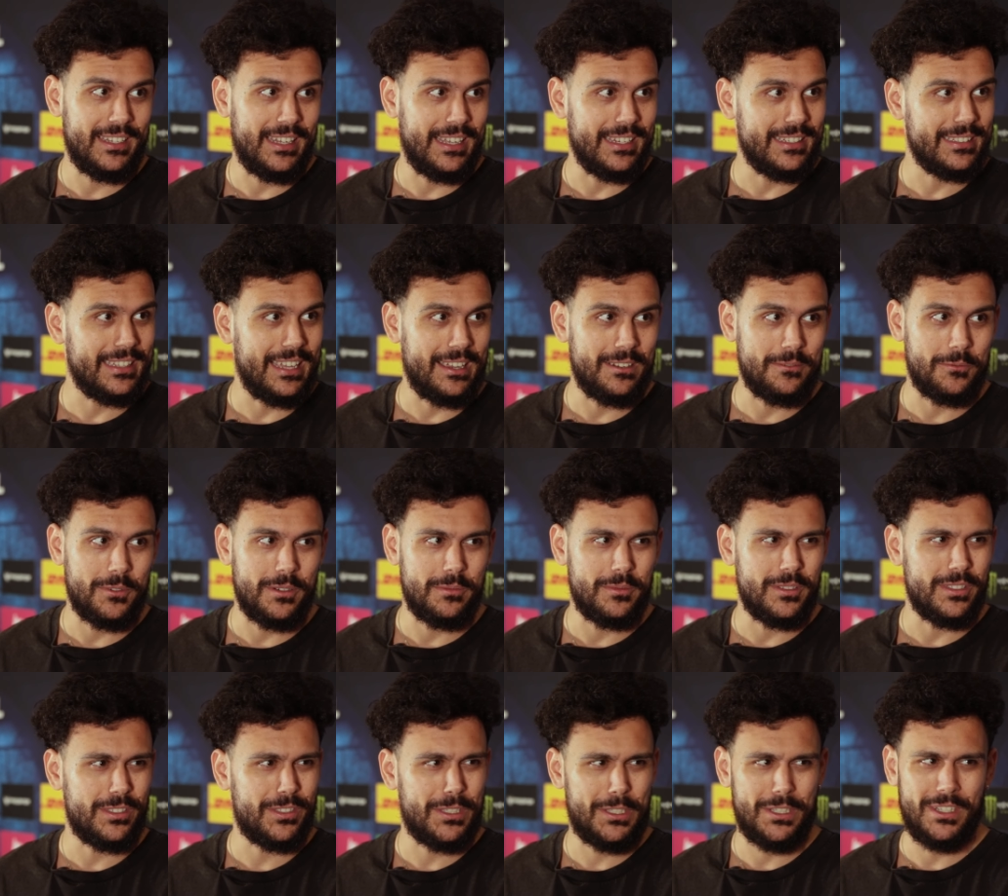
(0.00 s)
Like that one
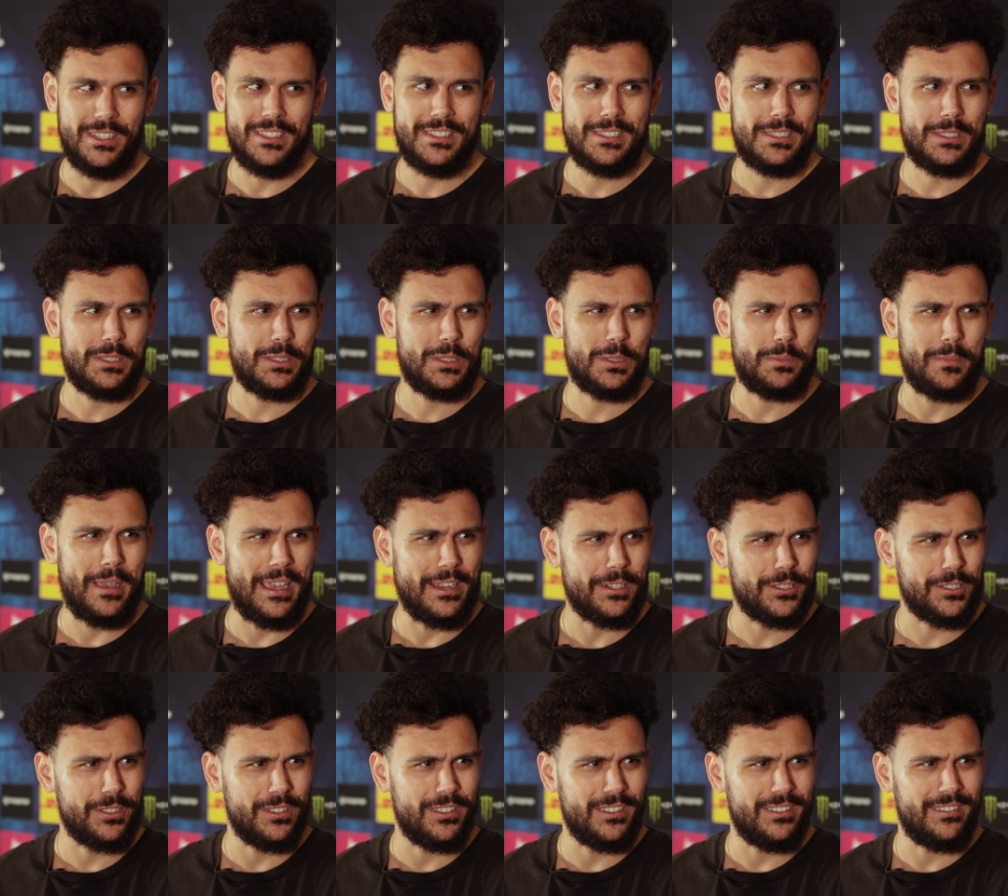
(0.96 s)
was just
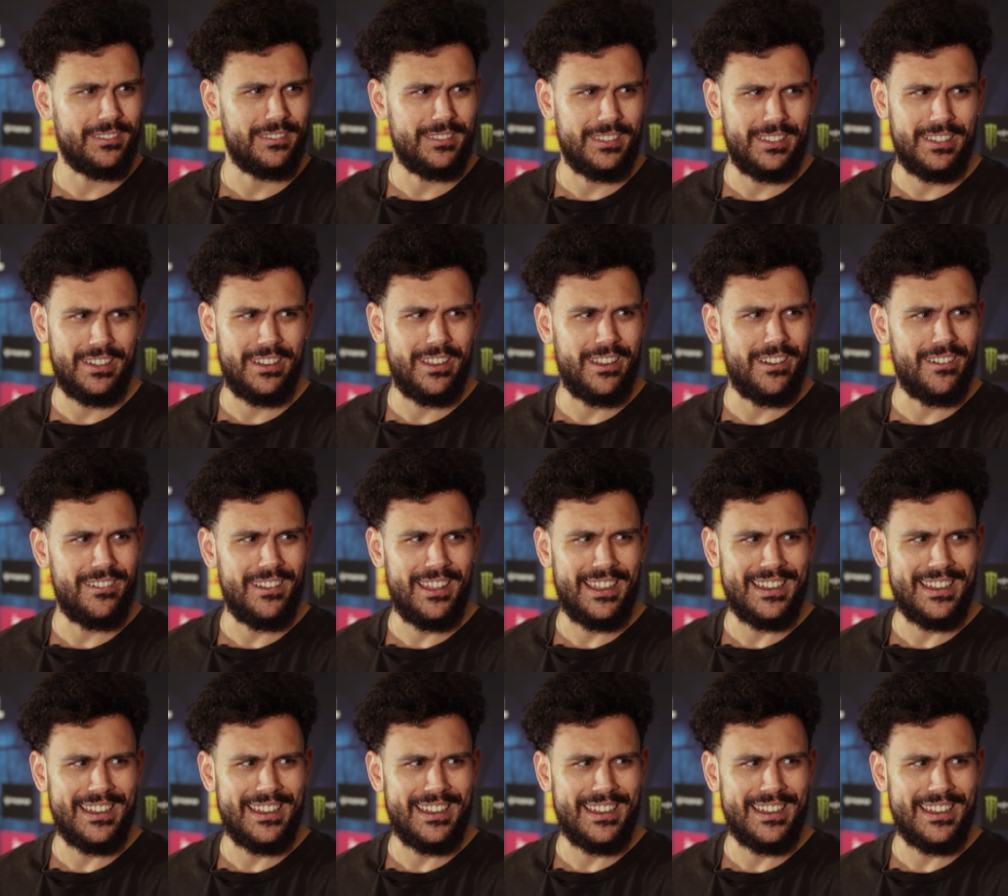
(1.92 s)
special, you know.